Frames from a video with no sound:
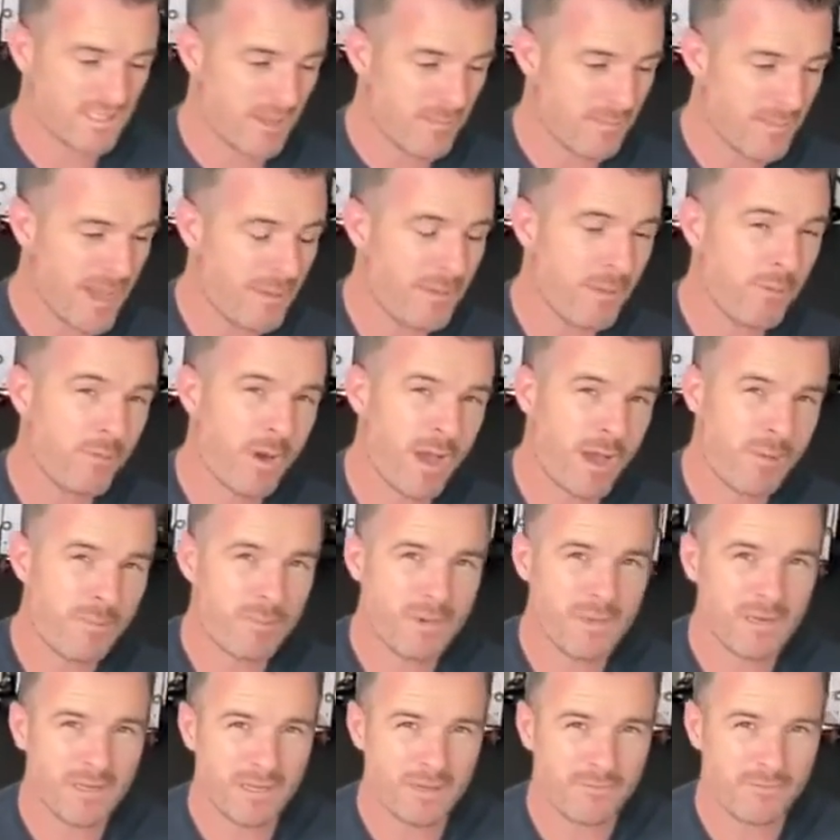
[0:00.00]
So maybe
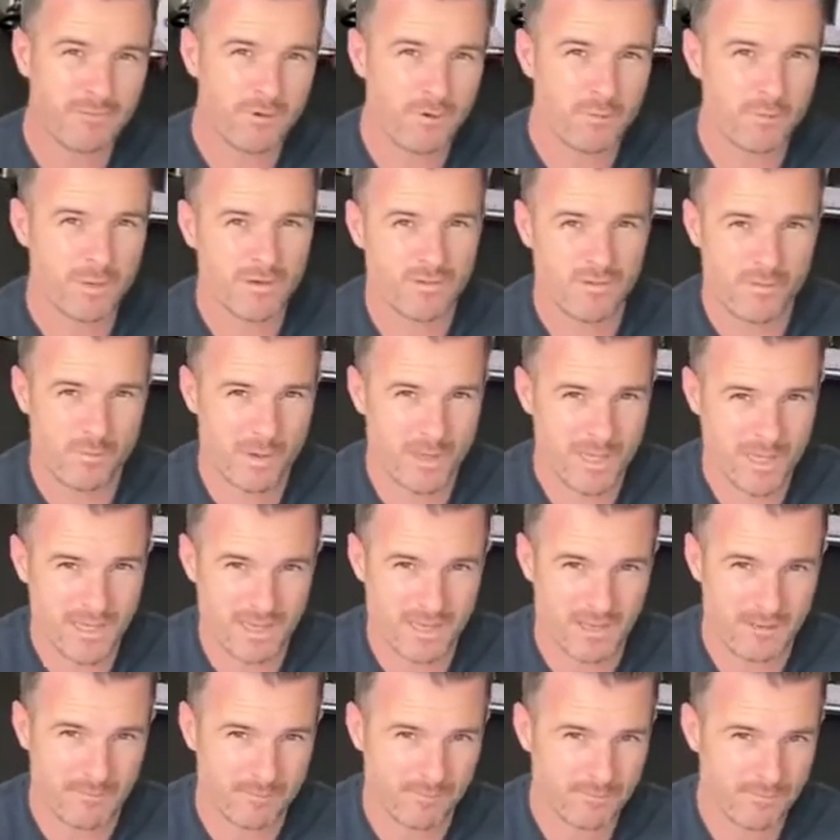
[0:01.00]
1 minute if you're a bit of a
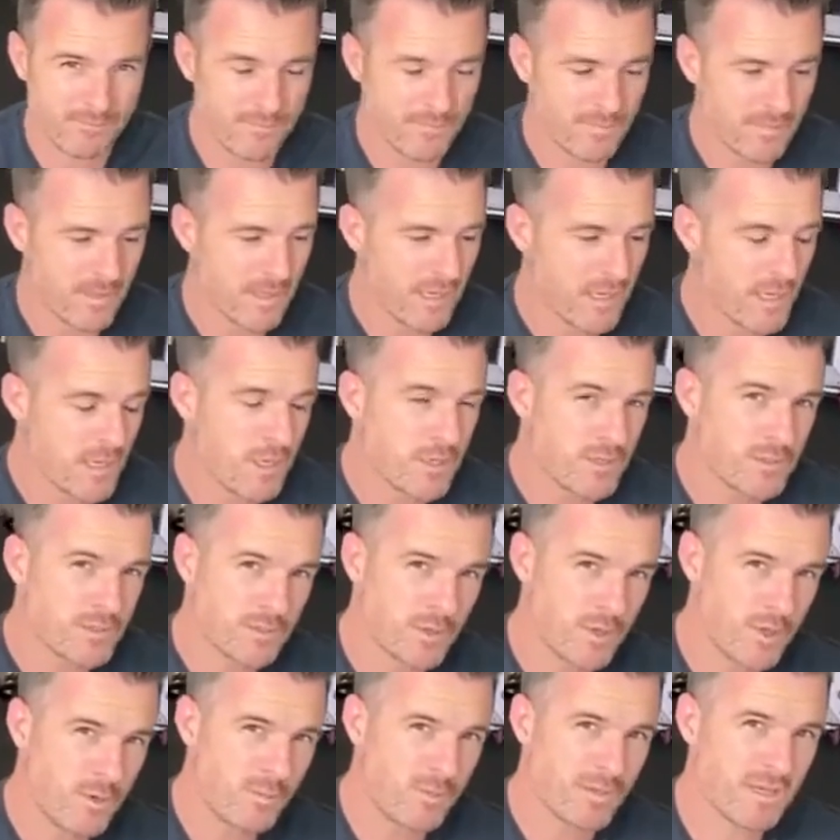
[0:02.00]
beginner.
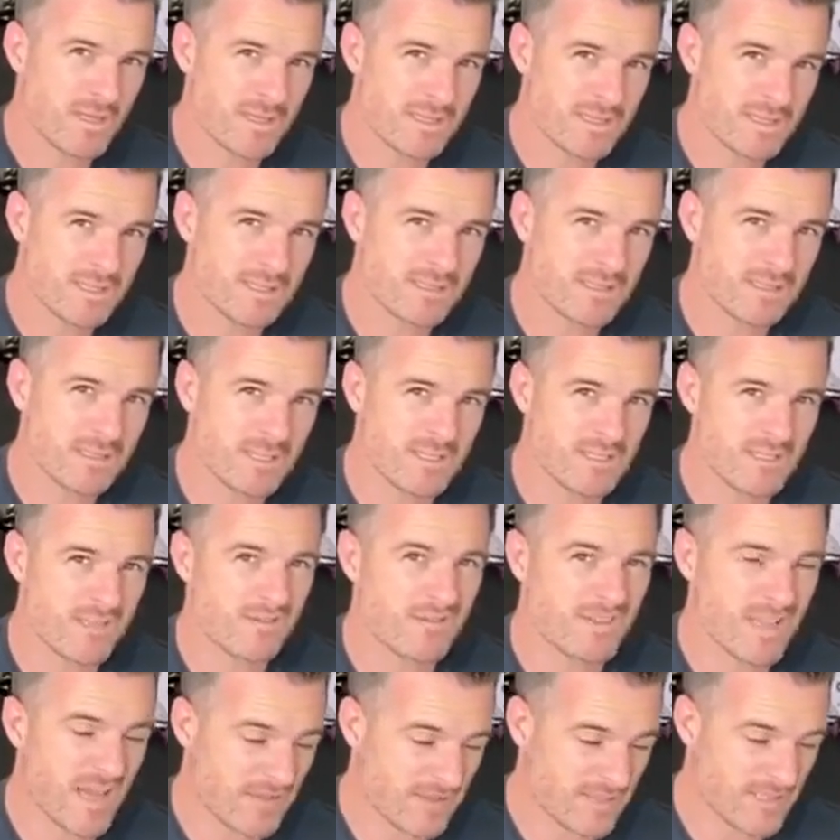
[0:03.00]
2 minutes, as
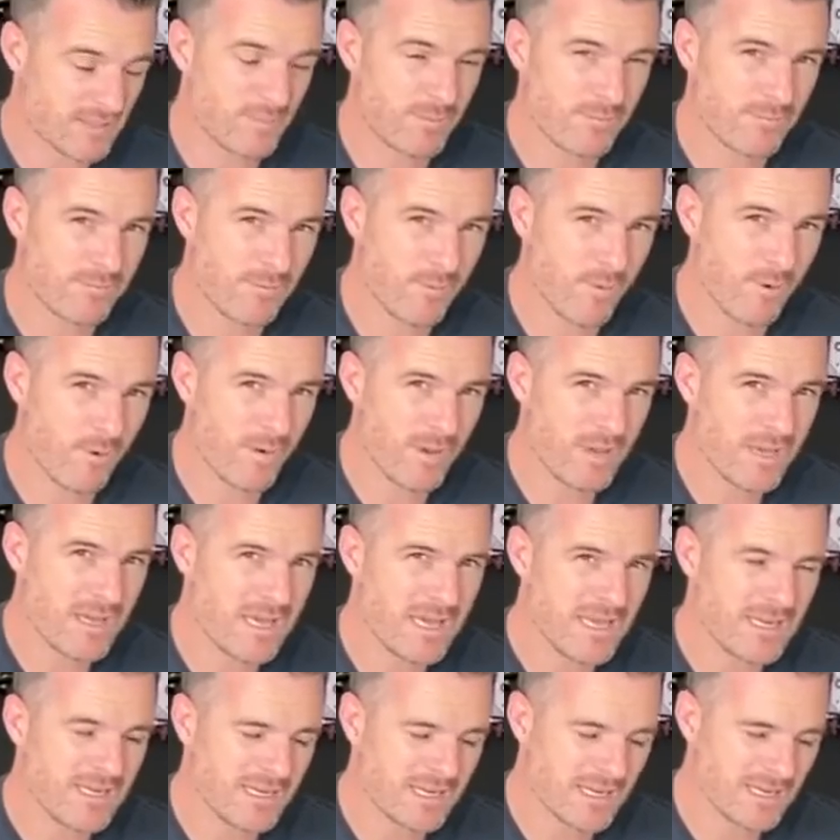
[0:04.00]
you've done this before,
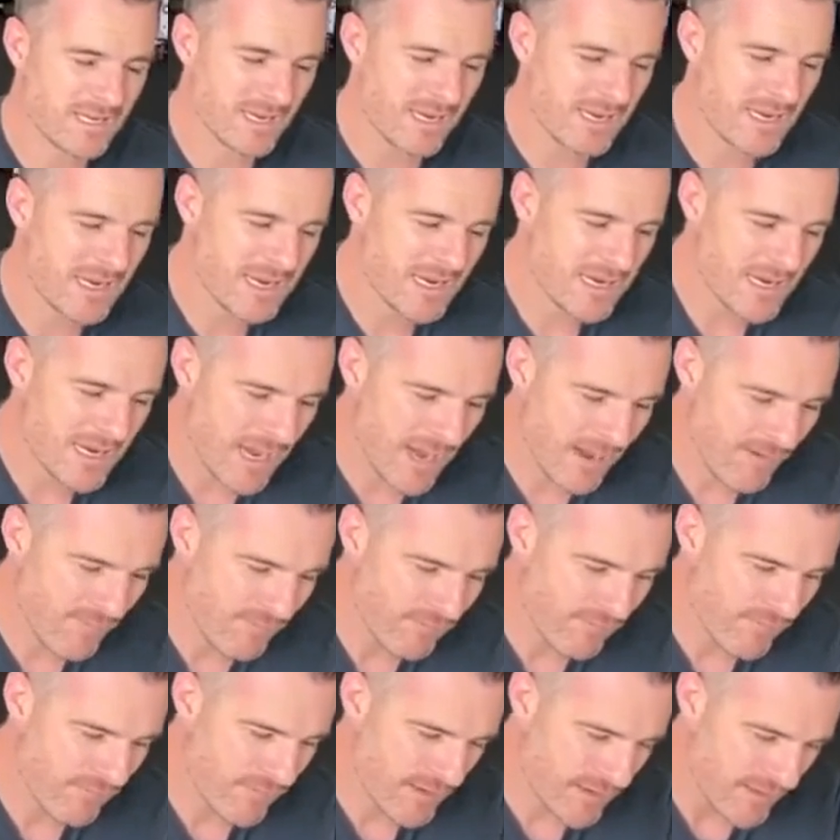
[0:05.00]
to get
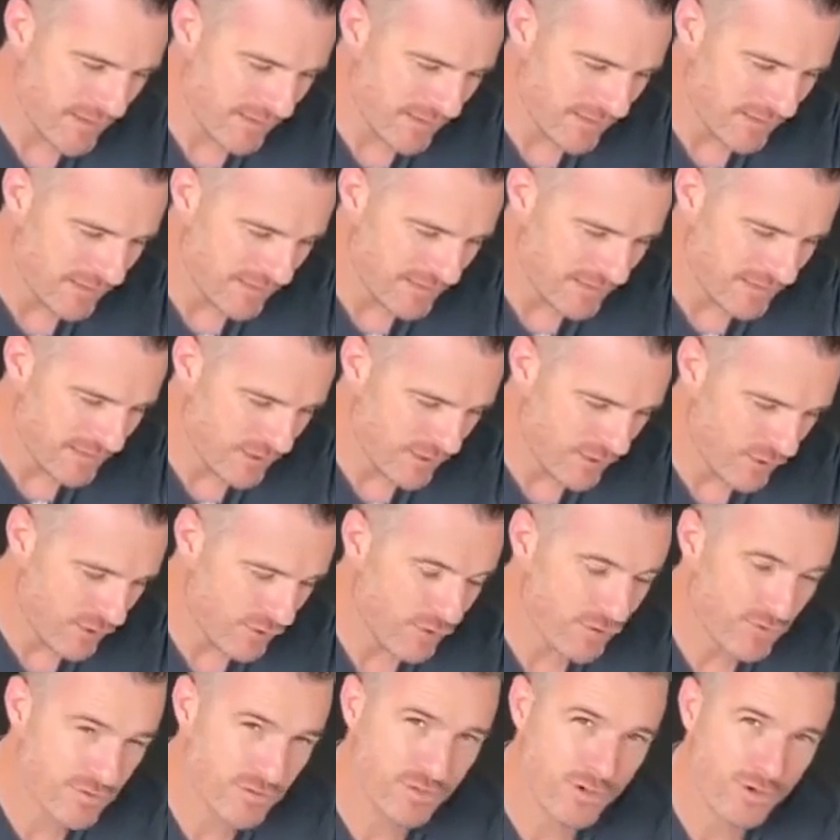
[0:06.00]
enough
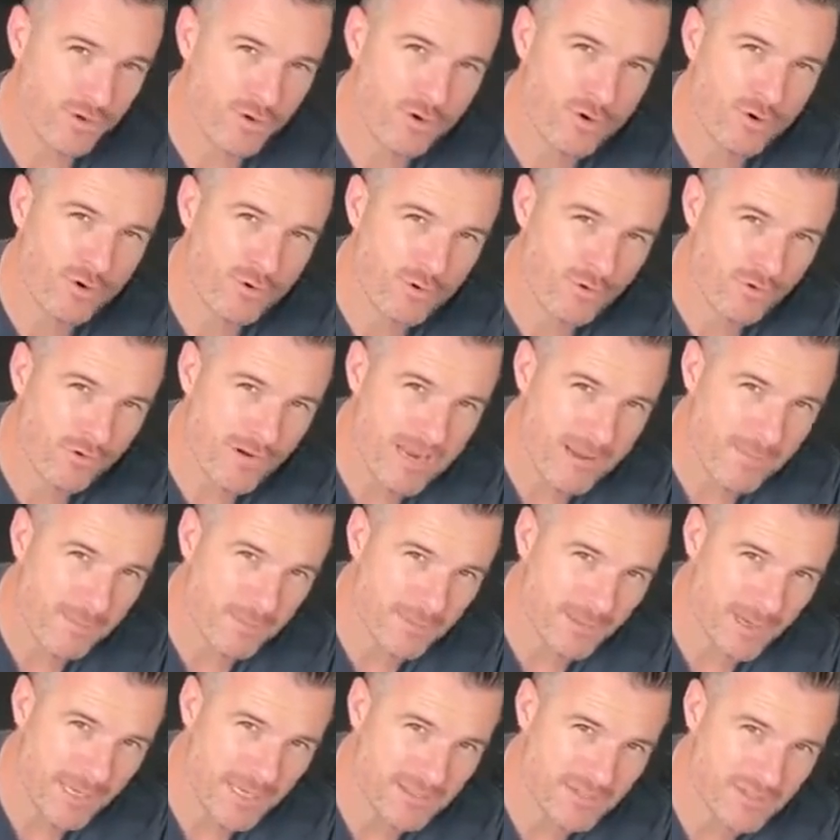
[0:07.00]
sort of
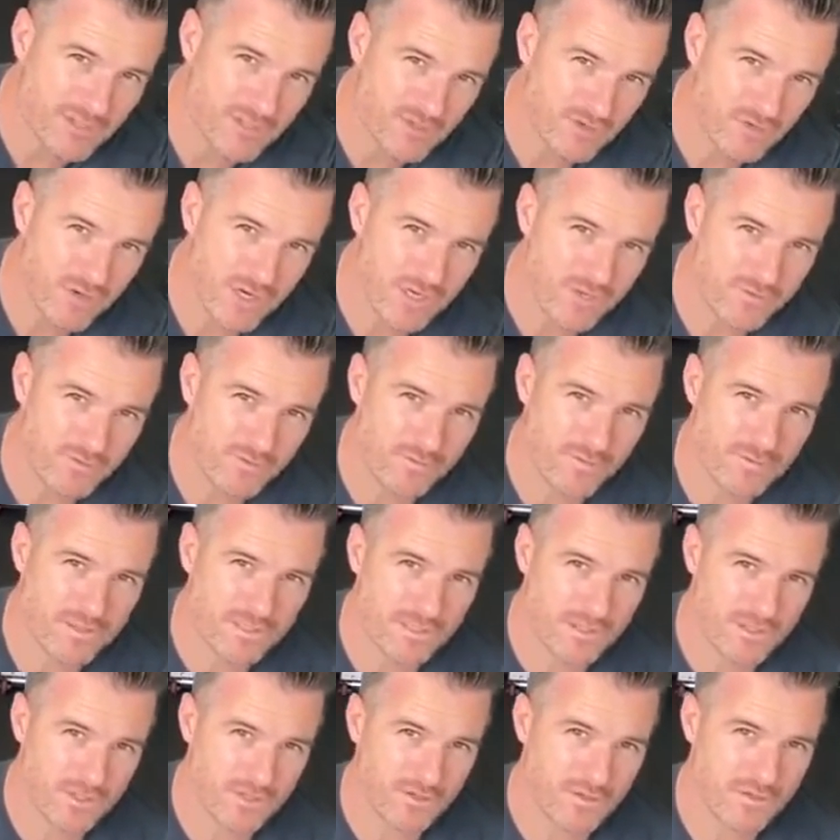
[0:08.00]
creep and stretch through the
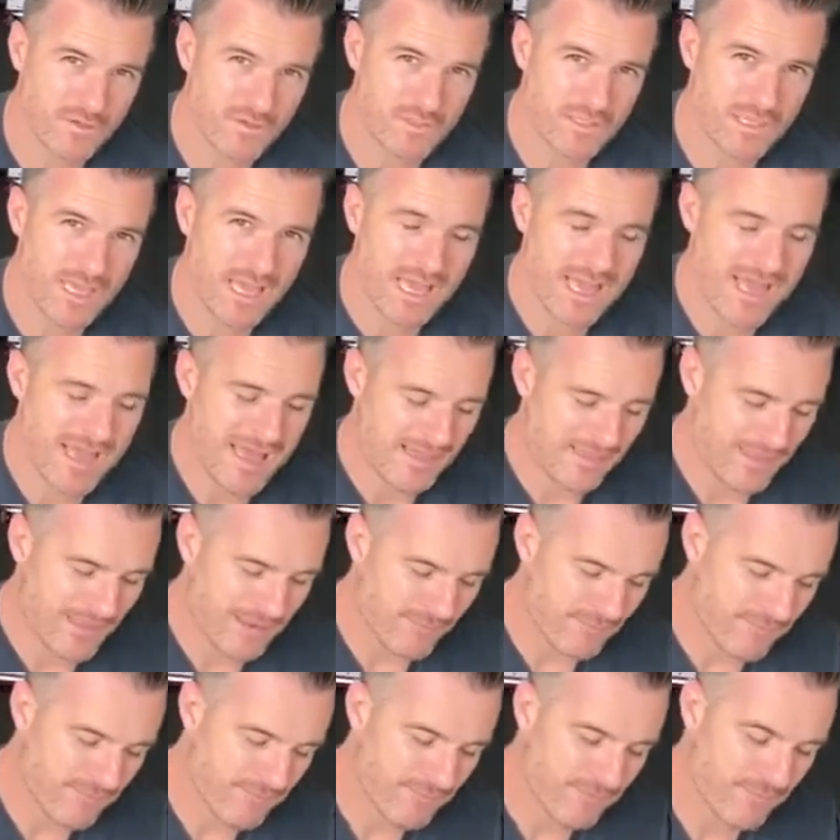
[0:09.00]
tissues
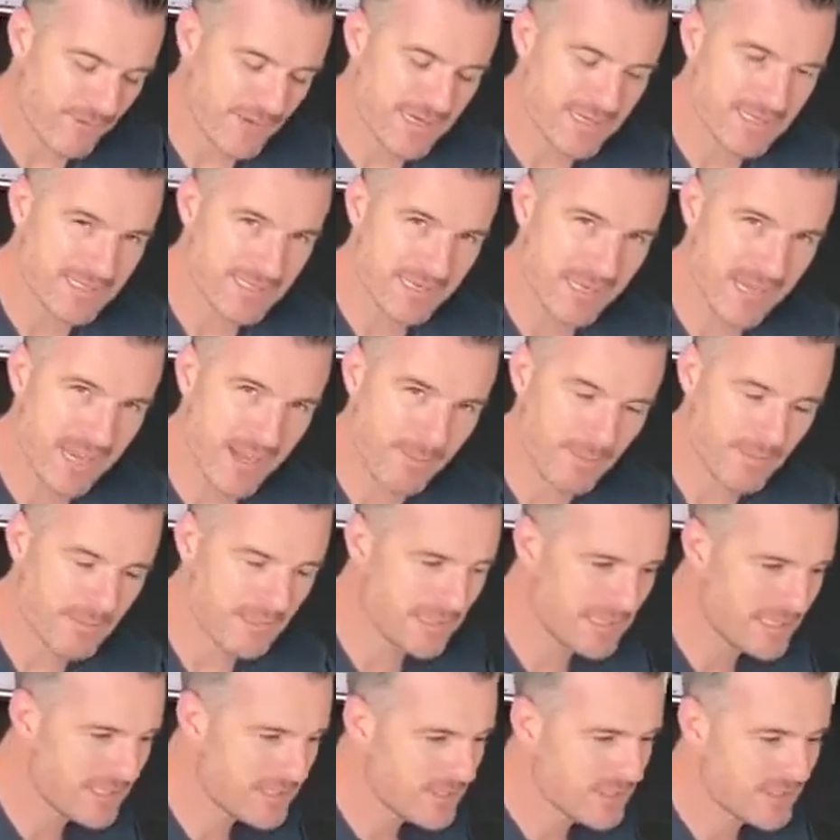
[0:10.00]
that it frees it up
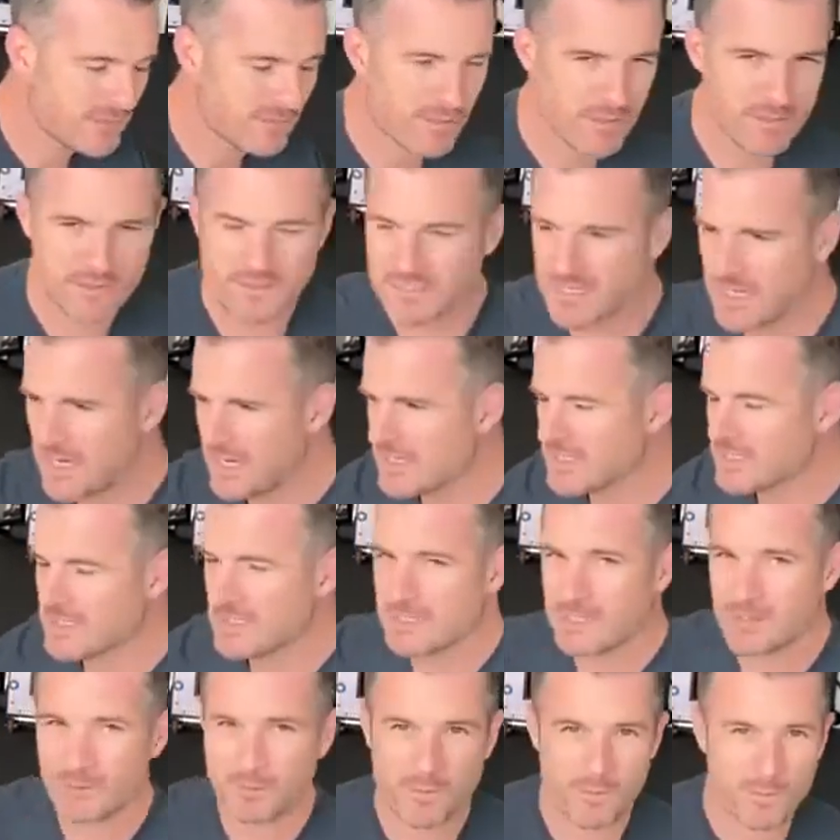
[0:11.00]
and gets your
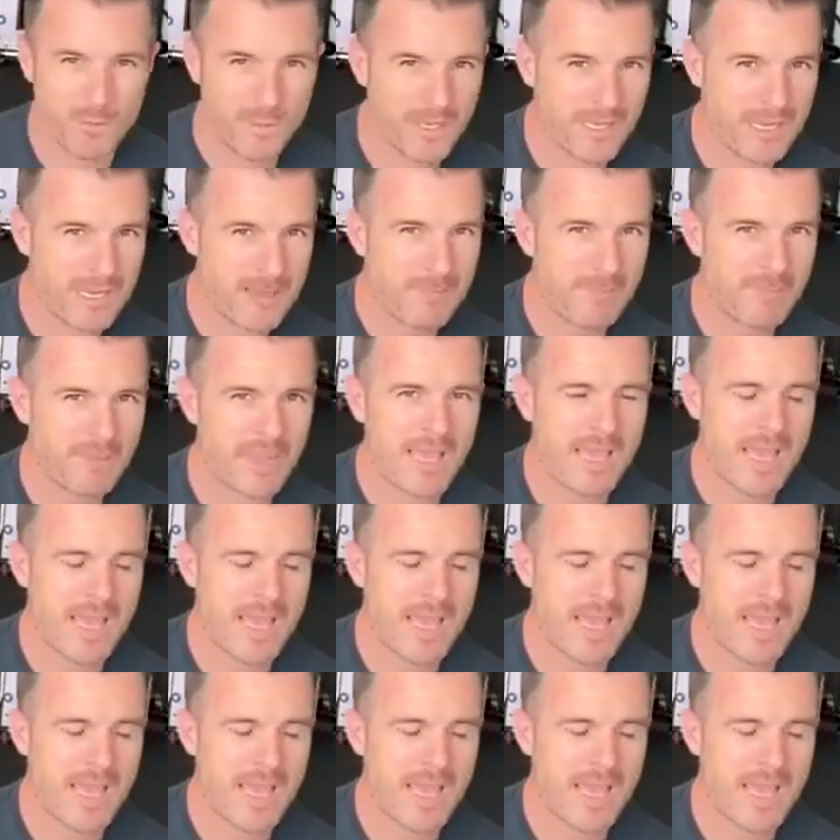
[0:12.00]
rotation a little bit better.